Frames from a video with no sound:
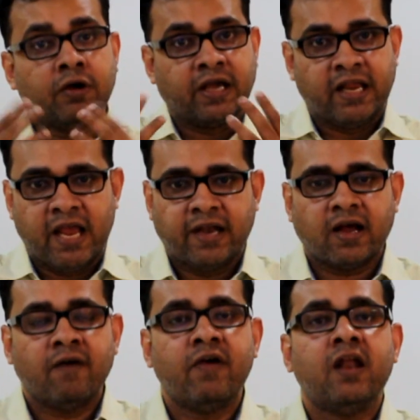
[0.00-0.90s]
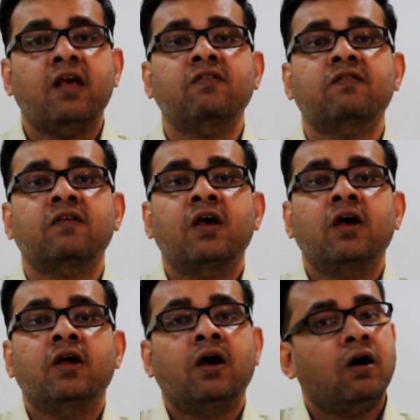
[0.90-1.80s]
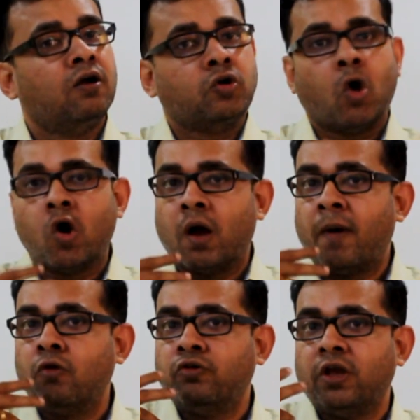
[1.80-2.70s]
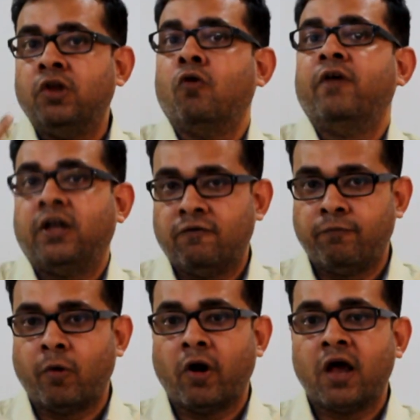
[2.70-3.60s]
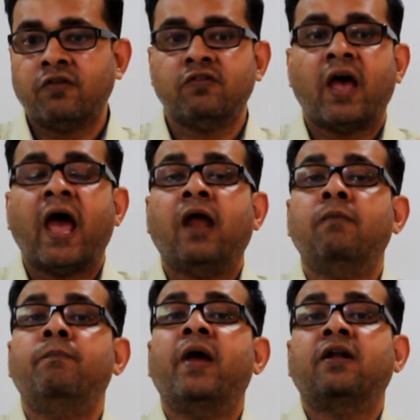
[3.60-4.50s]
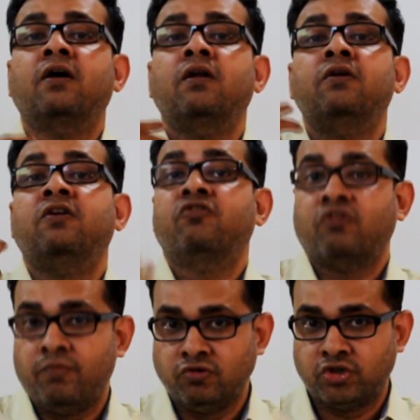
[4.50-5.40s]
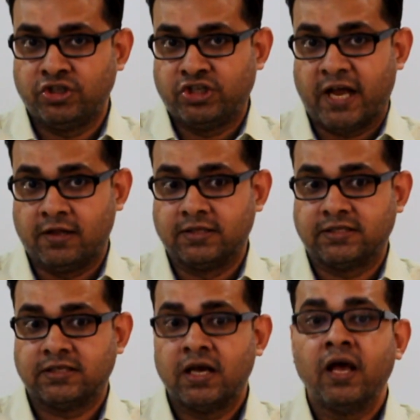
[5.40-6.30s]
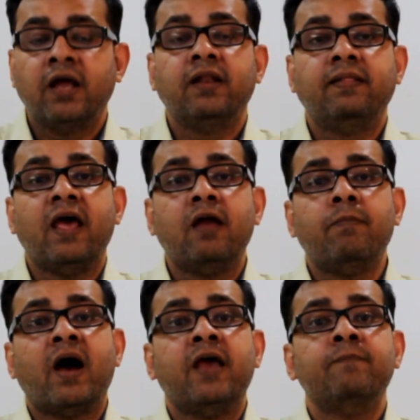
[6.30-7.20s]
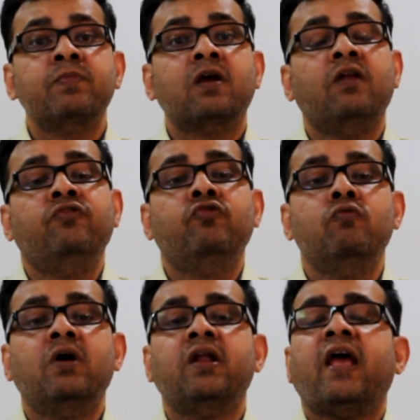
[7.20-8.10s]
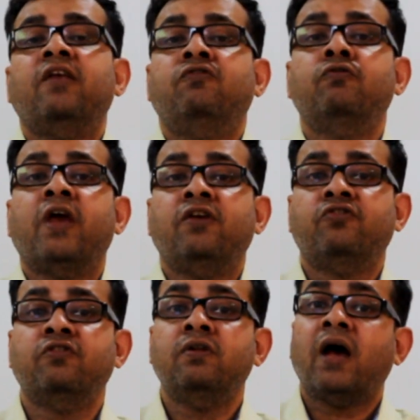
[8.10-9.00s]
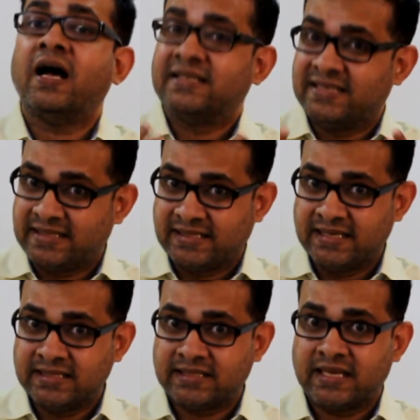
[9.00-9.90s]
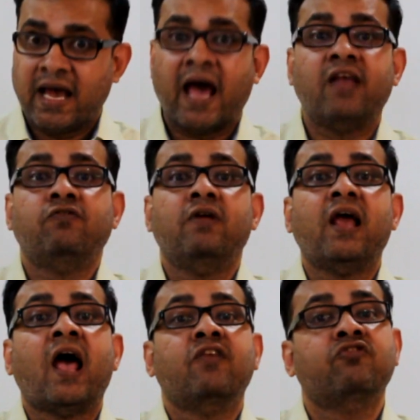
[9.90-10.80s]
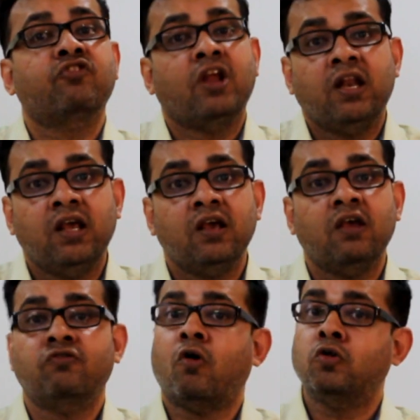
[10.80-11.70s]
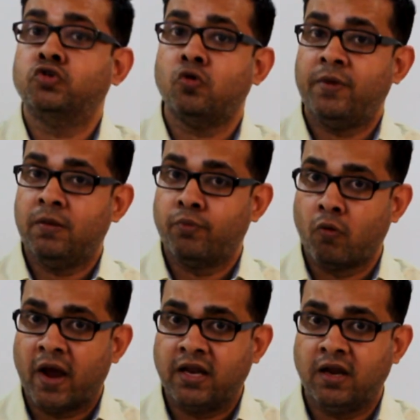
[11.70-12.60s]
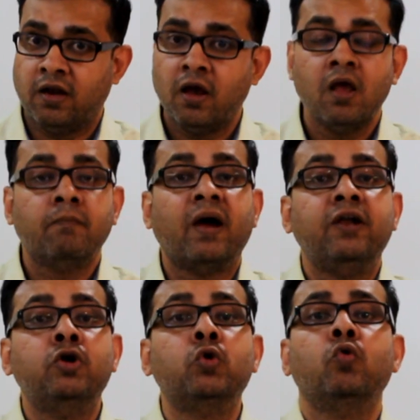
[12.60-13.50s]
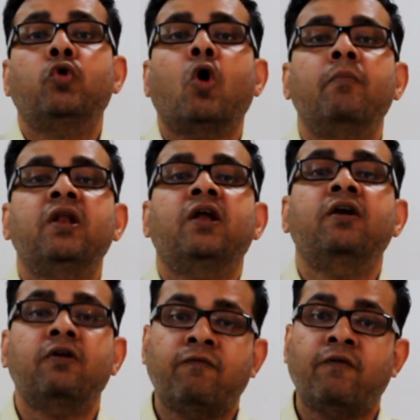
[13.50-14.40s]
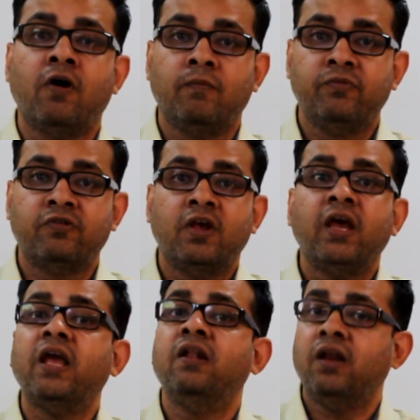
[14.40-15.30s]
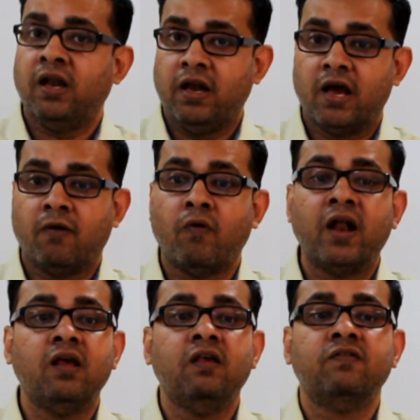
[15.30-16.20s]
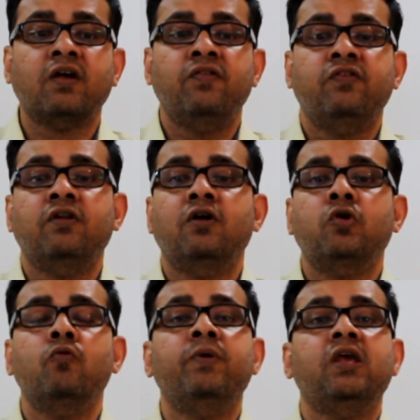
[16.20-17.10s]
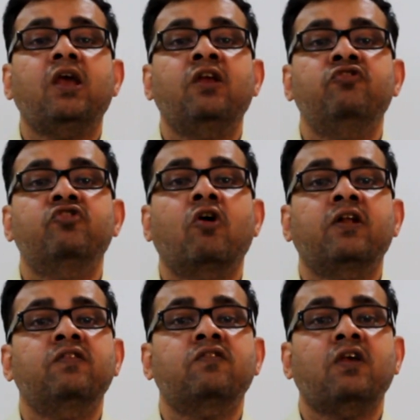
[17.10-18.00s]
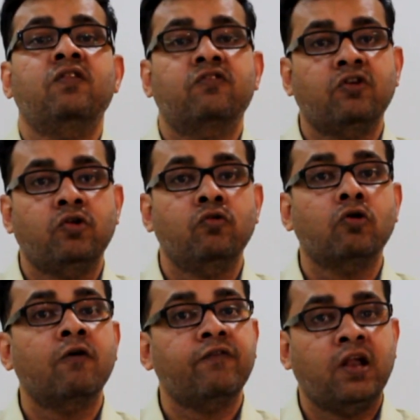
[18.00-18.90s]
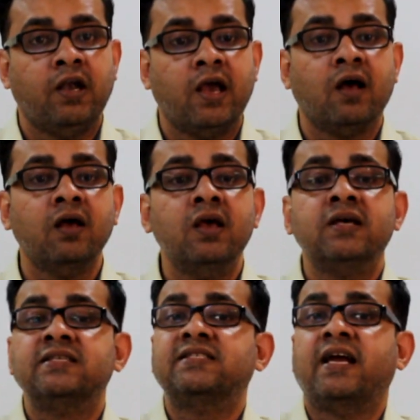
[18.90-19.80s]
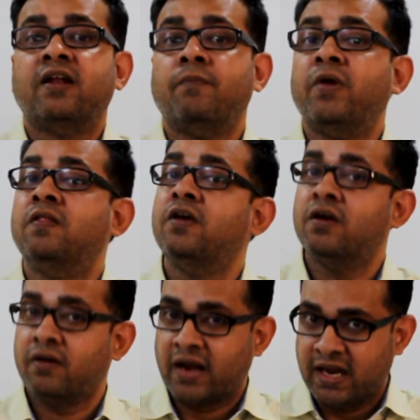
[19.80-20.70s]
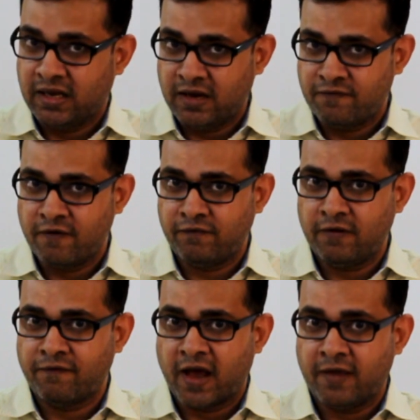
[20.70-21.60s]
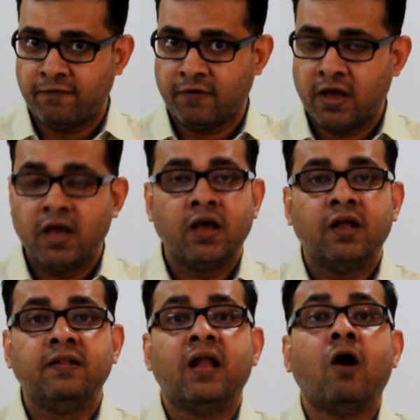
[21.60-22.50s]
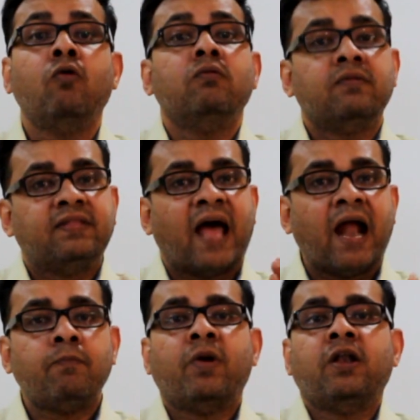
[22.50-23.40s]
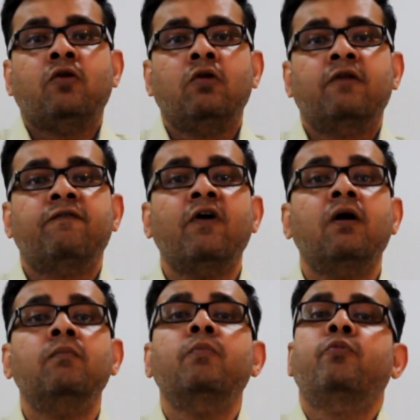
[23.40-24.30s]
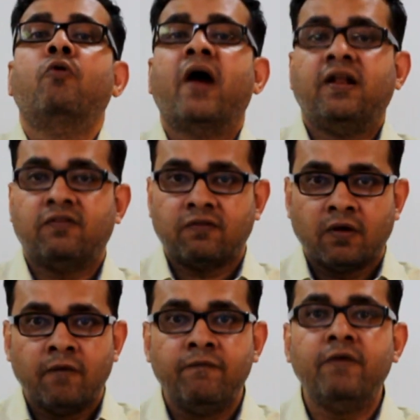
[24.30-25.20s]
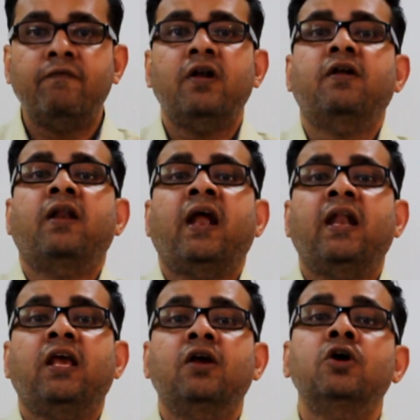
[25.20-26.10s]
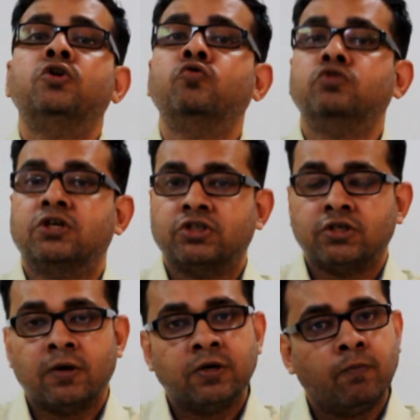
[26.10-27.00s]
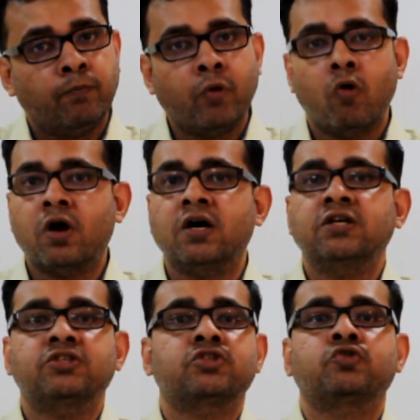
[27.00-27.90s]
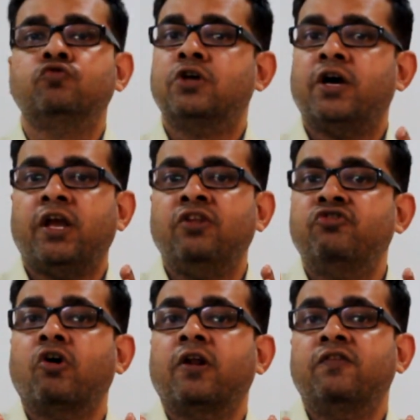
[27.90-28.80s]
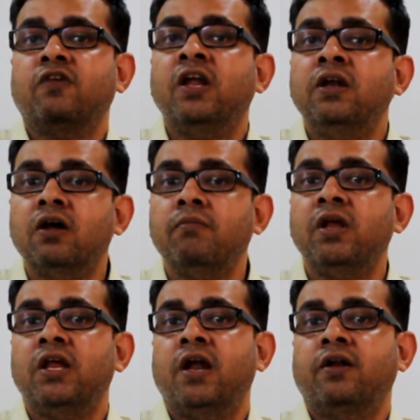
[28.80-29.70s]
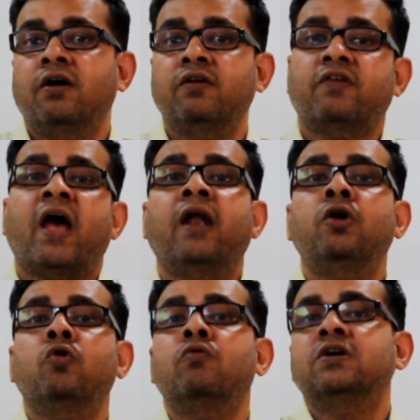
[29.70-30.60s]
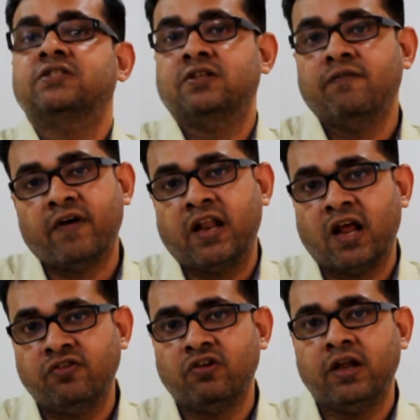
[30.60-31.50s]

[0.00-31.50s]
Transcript: create awareness, talk about innovative products and better distribution channels. Thereby, consumer education assistance as well as training is also being provided by two dominant firms in India. One is considered to be Insurance Institute of India, set up in the year 1955. Now, that particular firm provides vivid training to the brokers, to the insurance intermediators and towards the financial